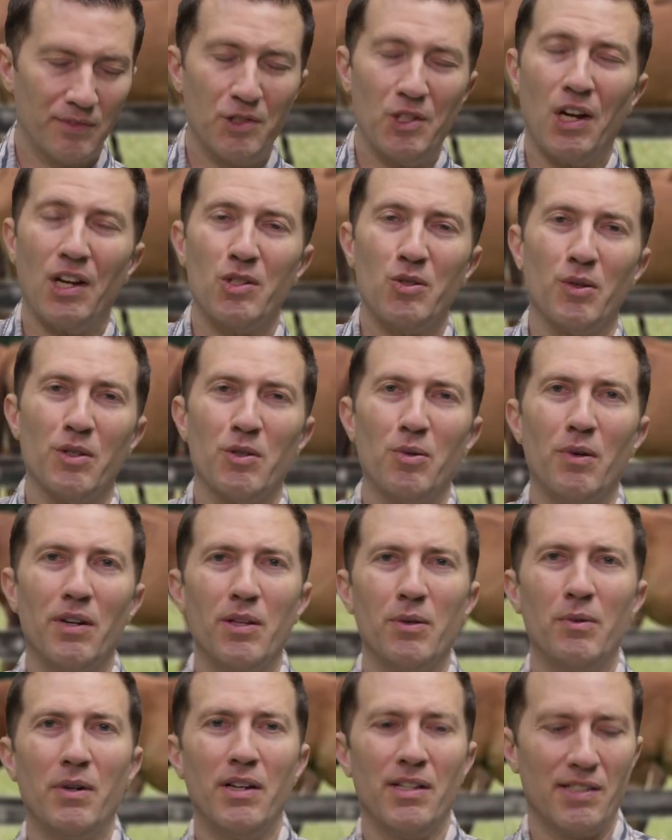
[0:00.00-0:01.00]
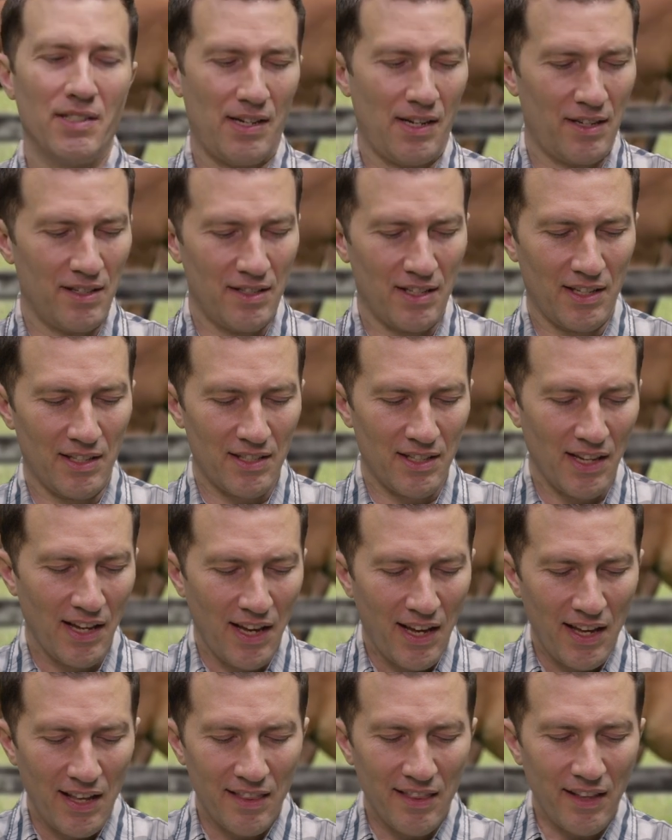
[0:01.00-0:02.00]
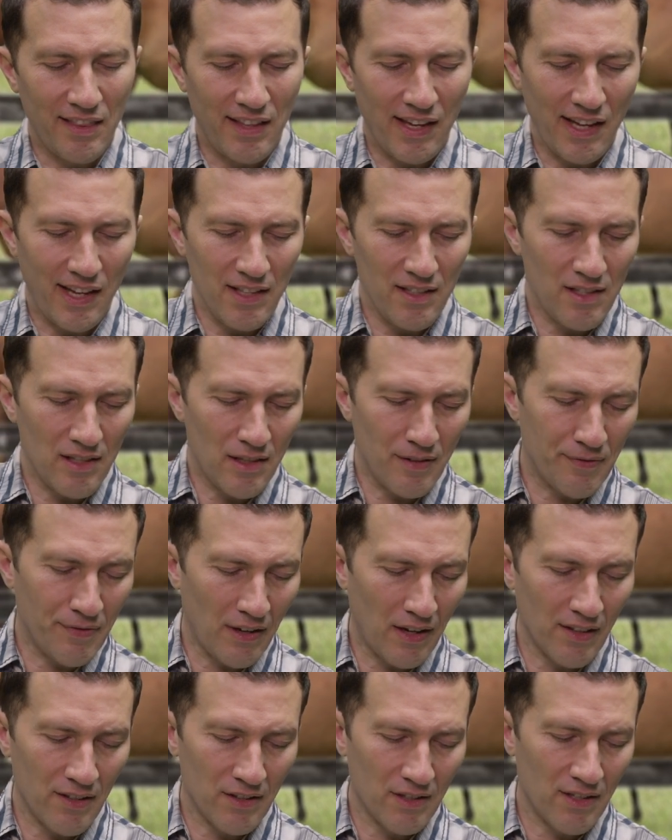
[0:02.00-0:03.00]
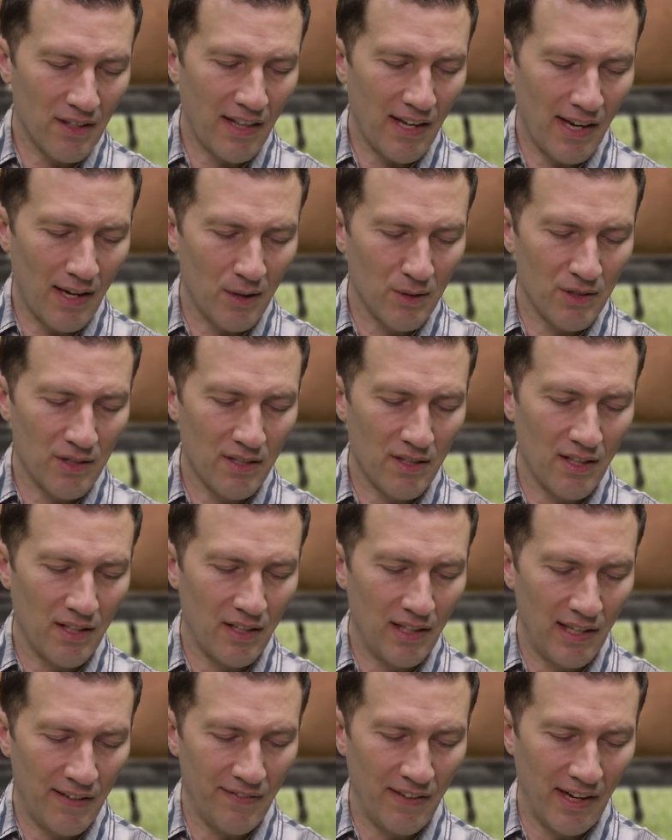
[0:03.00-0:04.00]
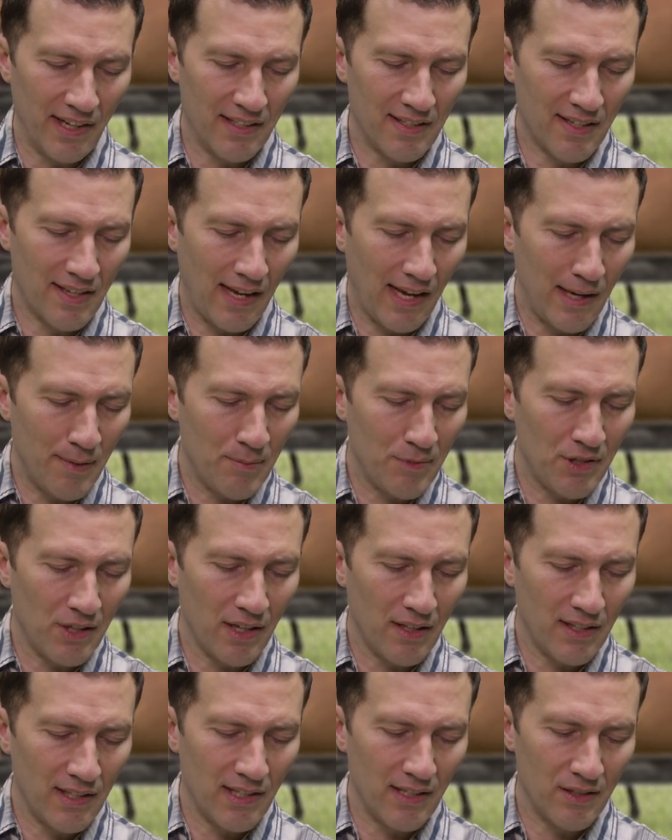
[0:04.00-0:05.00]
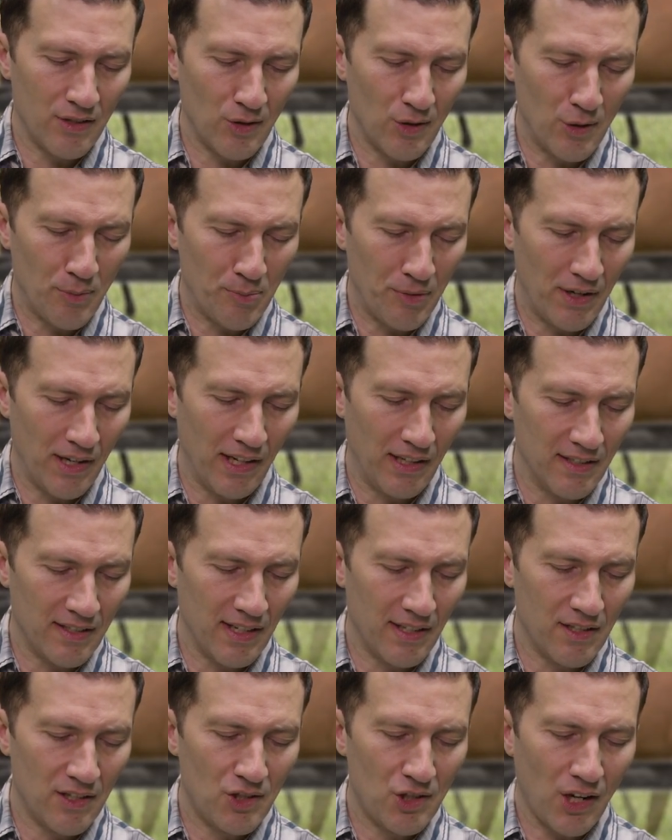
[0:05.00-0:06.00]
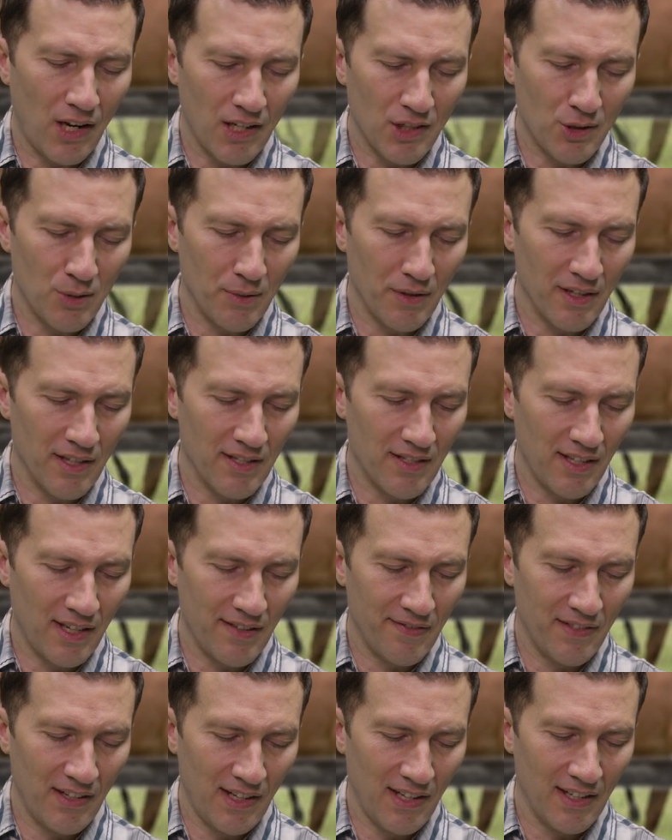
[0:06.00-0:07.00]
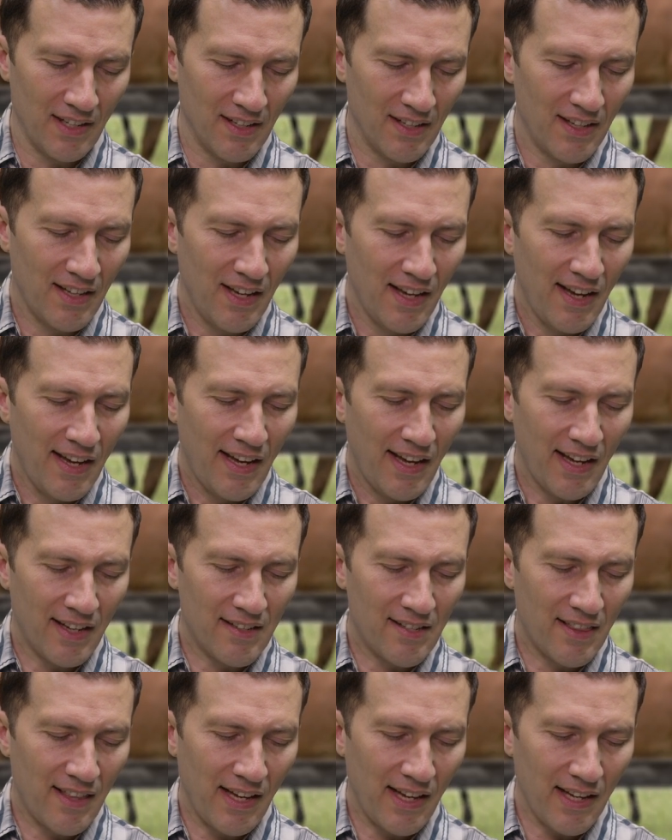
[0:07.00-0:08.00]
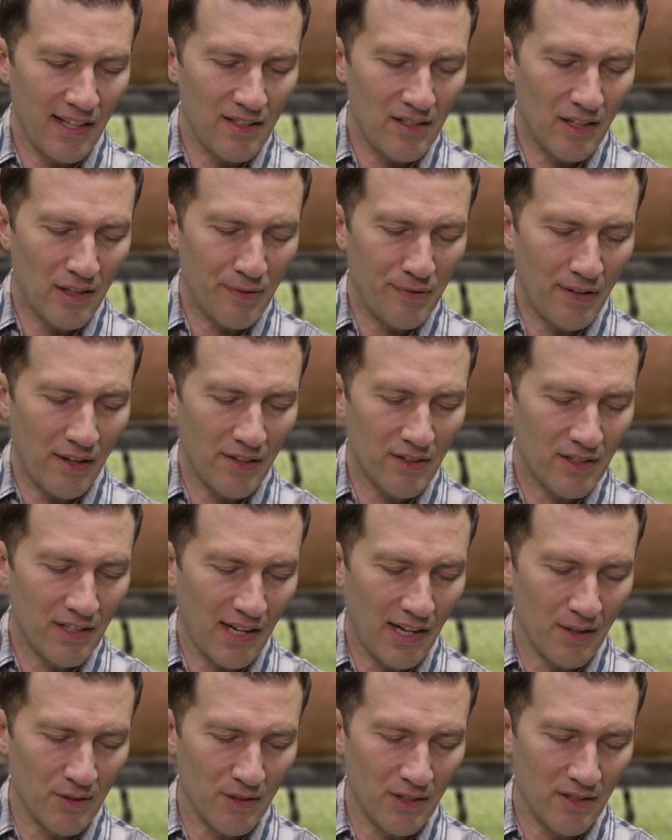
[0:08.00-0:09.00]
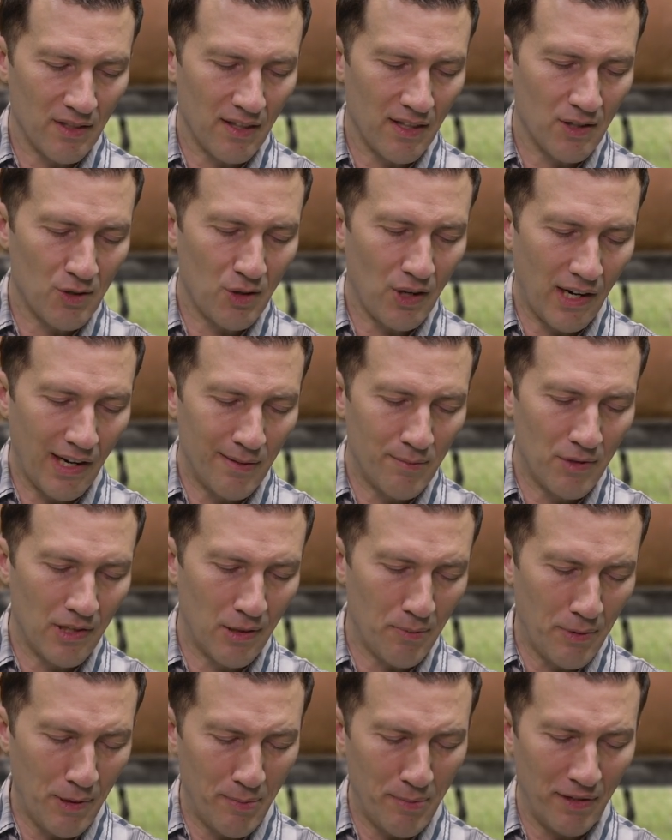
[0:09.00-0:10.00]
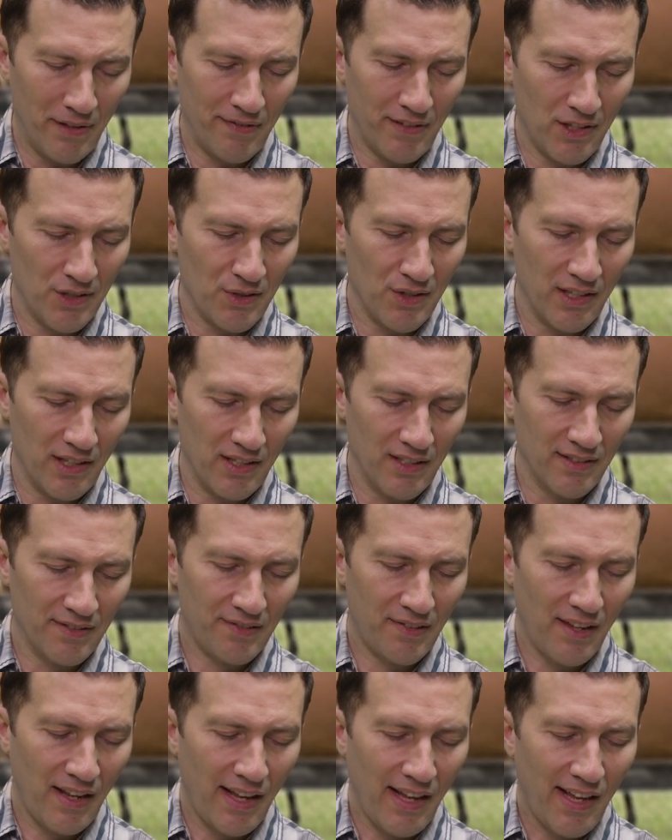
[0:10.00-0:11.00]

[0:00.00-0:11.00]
Joshua 21 tells us Then the heads of the fathers of the houses of the Levites came to Eleazar the priest, and to Joshua the son of Nun, and to the heads of the fathers' houses of the tribes of the people of Israel.